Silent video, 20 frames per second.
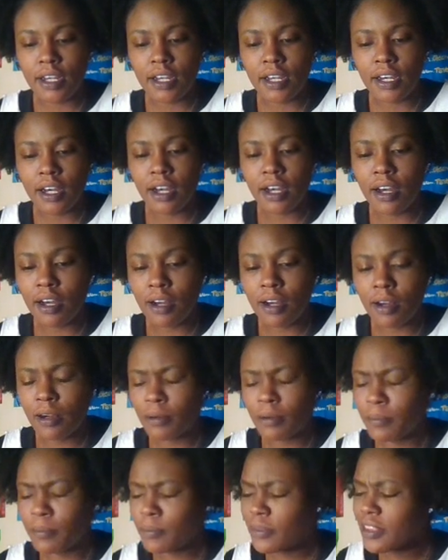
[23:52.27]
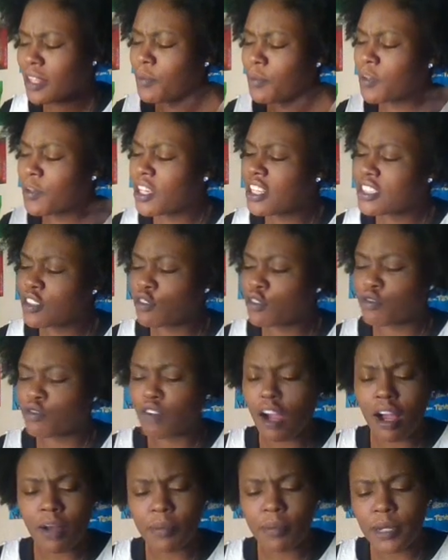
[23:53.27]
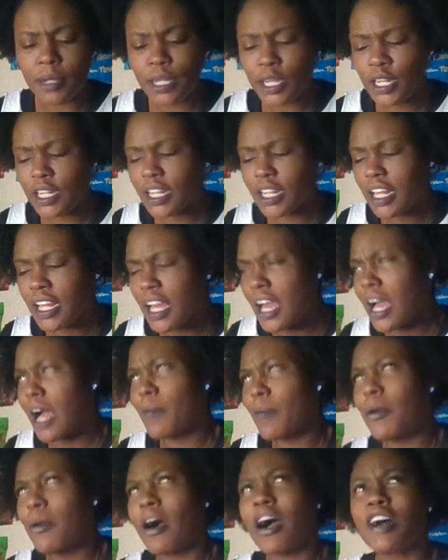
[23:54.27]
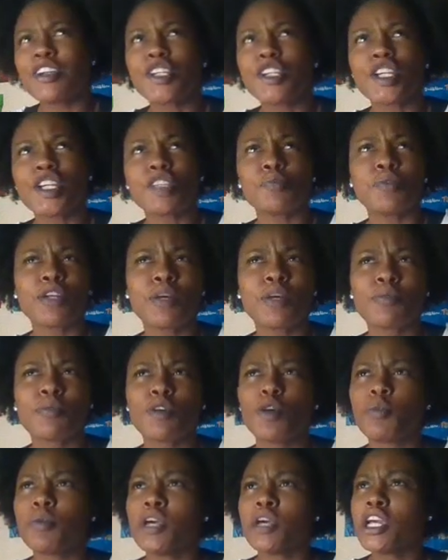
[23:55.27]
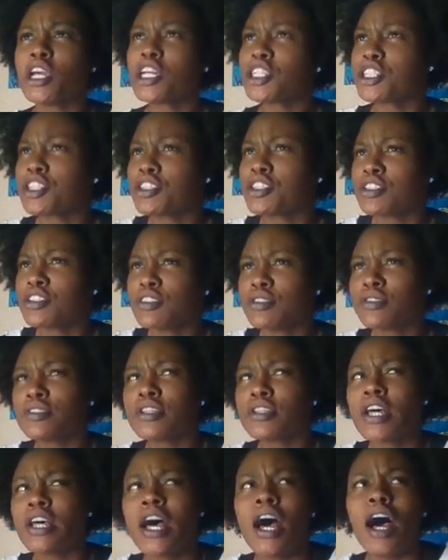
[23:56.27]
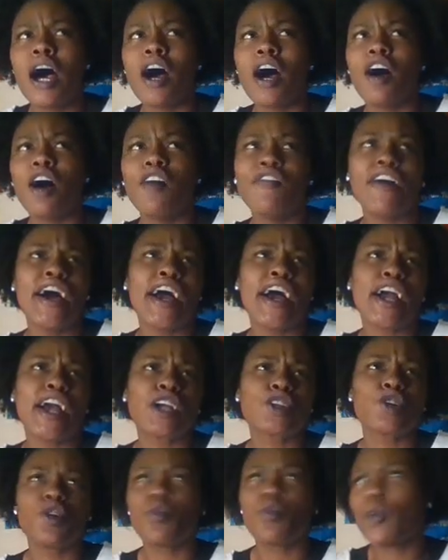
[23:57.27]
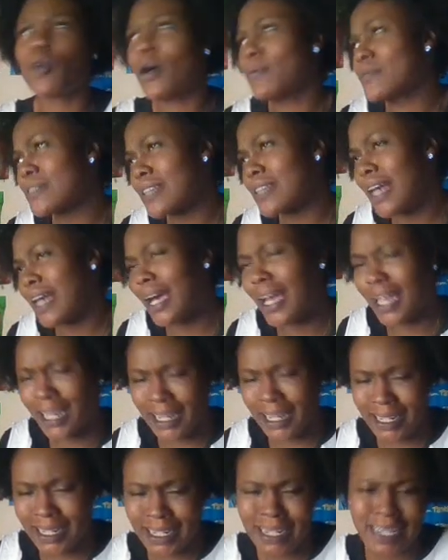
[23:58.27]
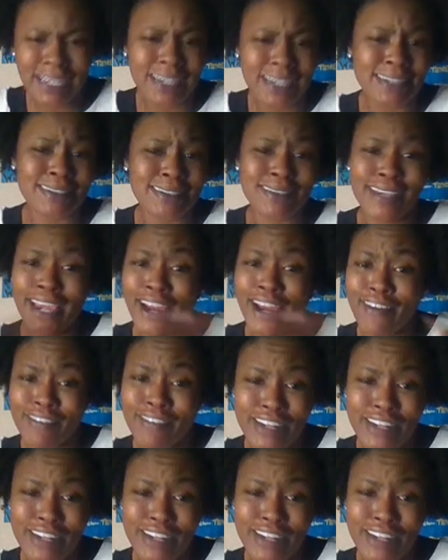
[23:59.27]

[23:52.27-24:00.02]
Then we get to Robin about how she hasn't put up no pictures of the actual website because Karen